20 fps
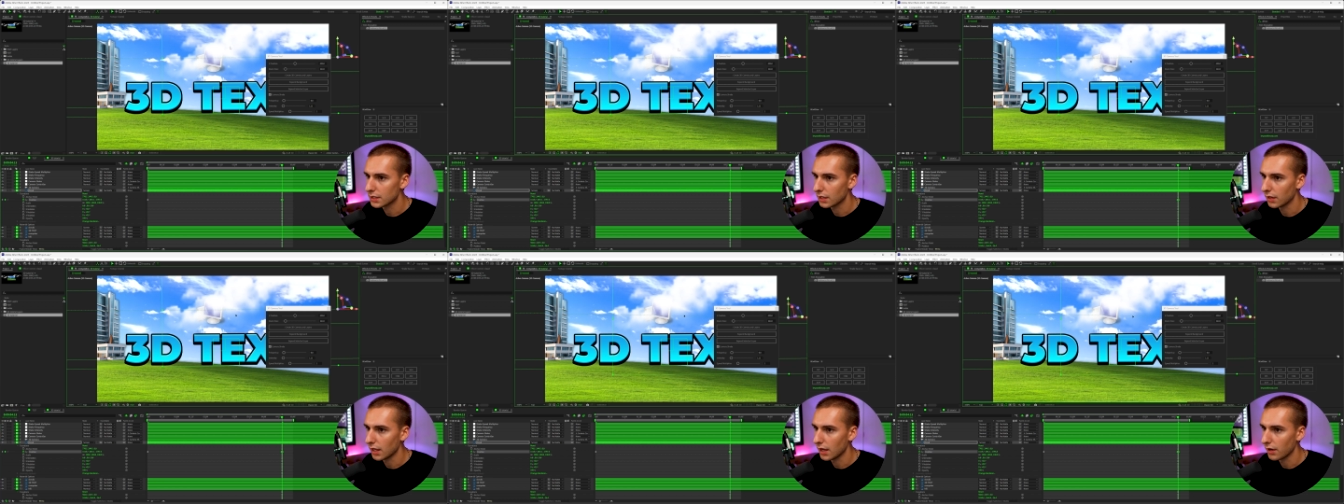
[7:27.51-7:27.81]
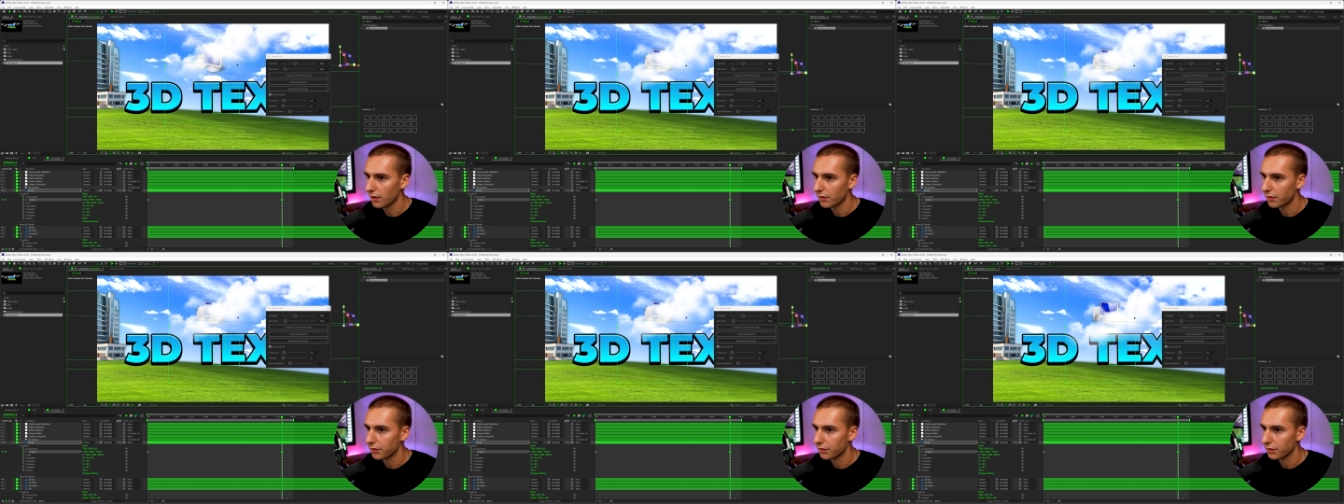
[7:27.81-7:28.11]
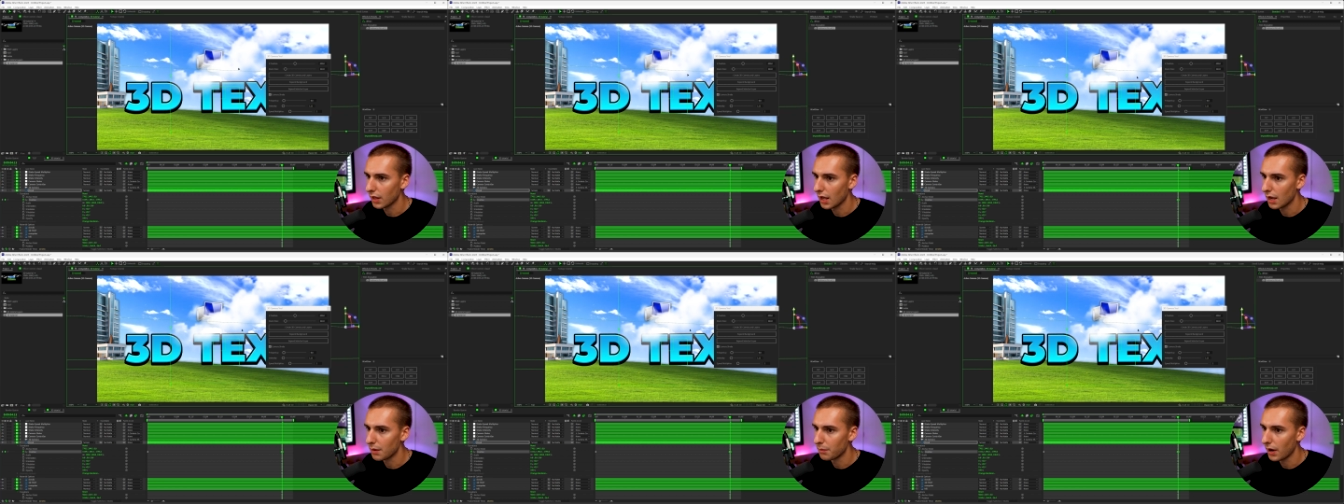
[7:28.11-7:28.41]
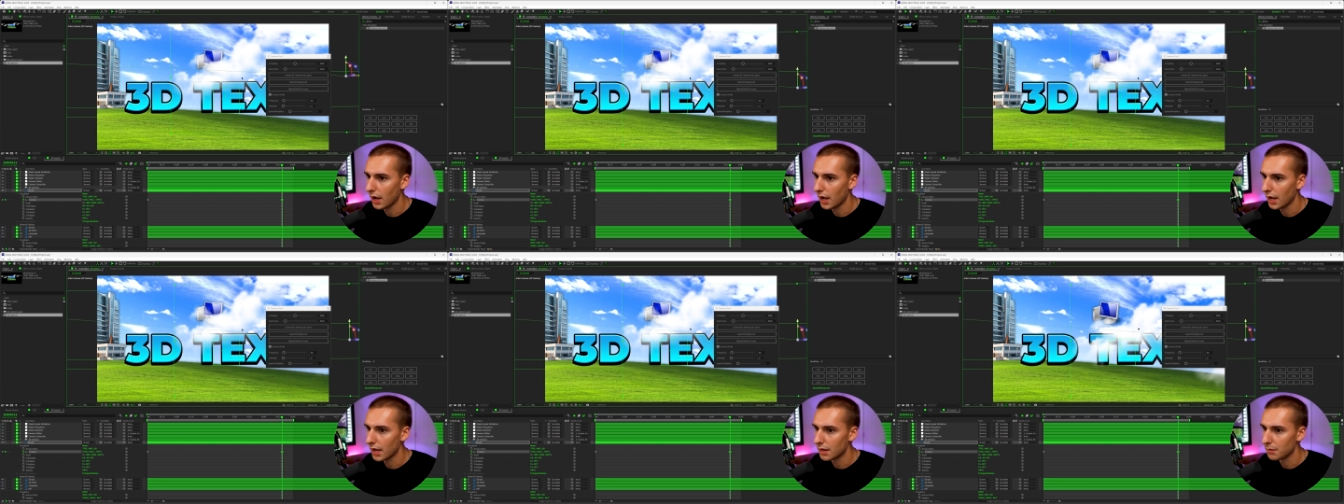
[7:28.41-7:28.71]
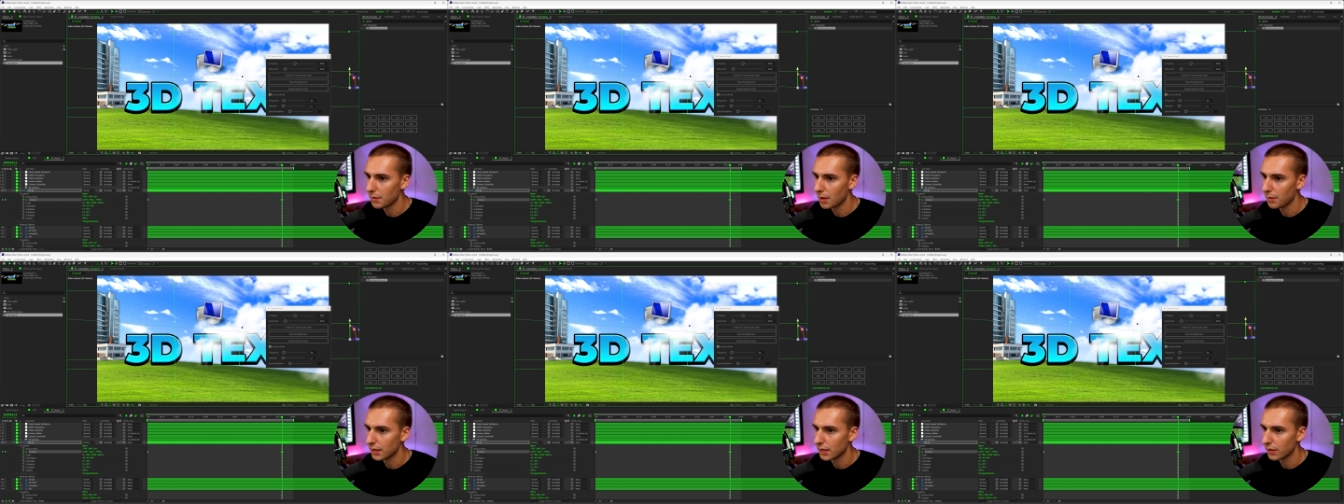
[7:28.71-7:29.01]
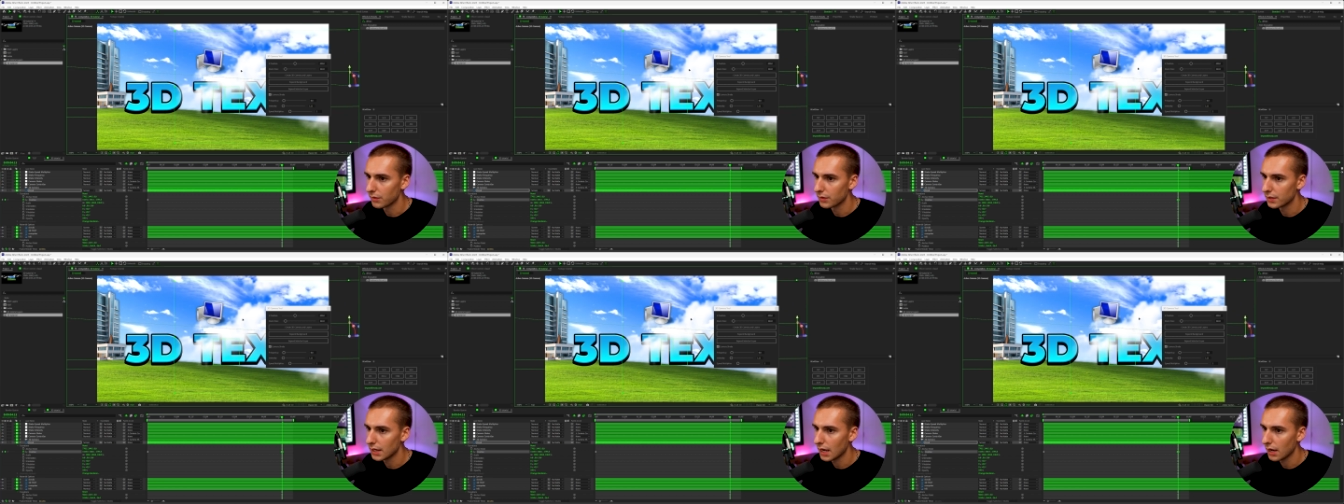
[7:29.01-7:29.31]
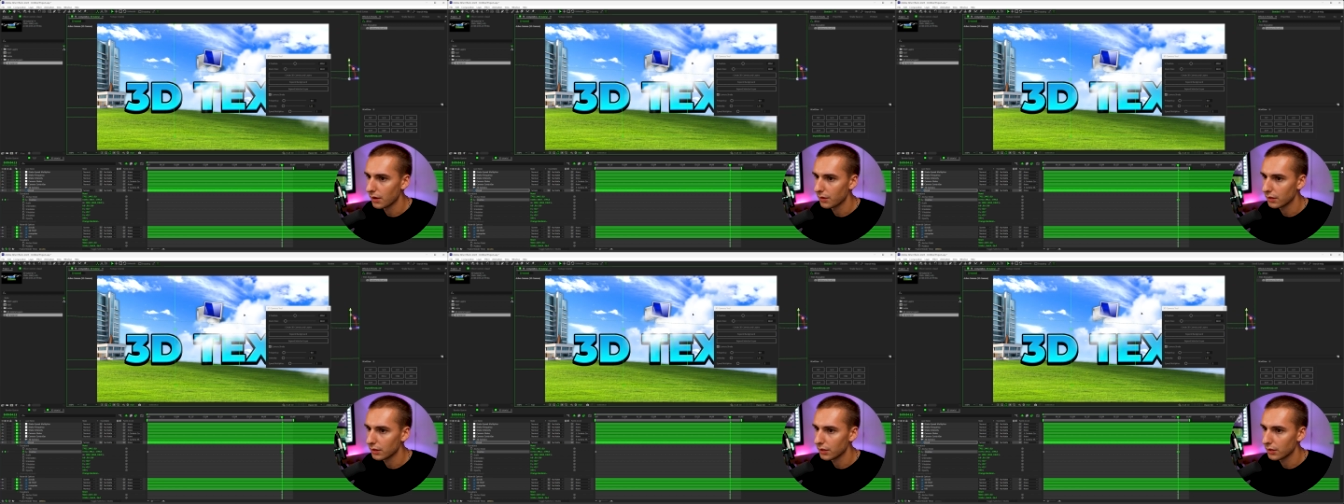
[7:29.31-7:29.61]
cloud fly by and maybe go
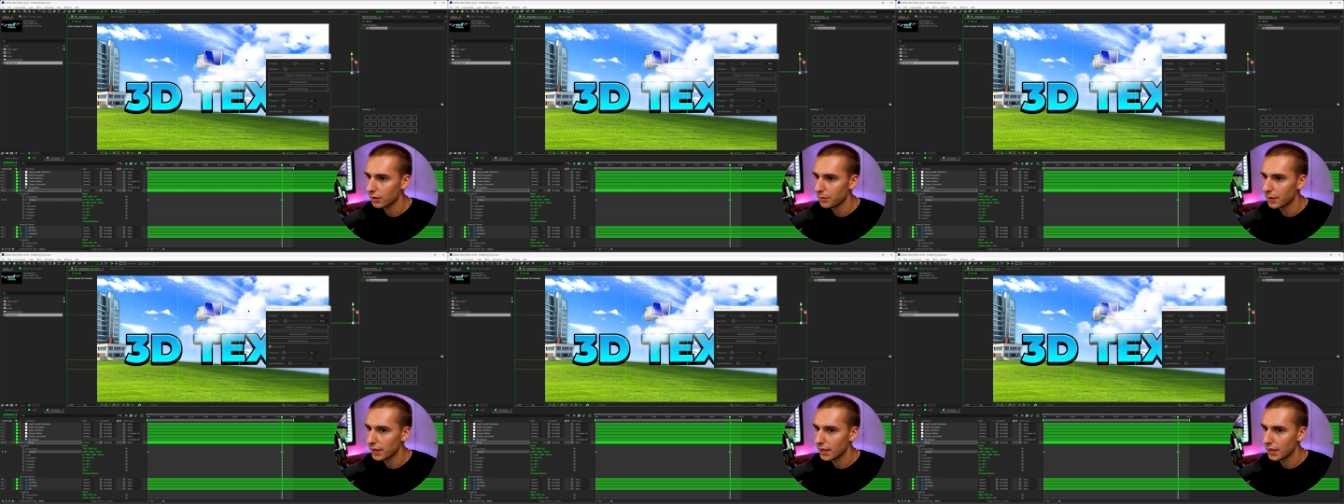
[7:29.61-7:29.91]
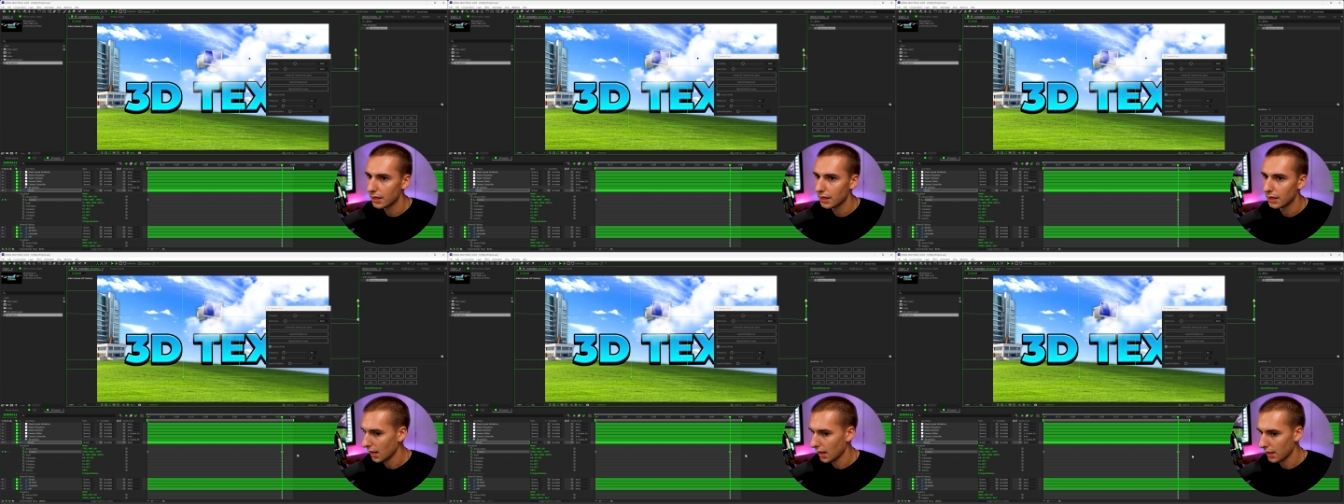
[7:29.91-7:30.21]
down a little bit.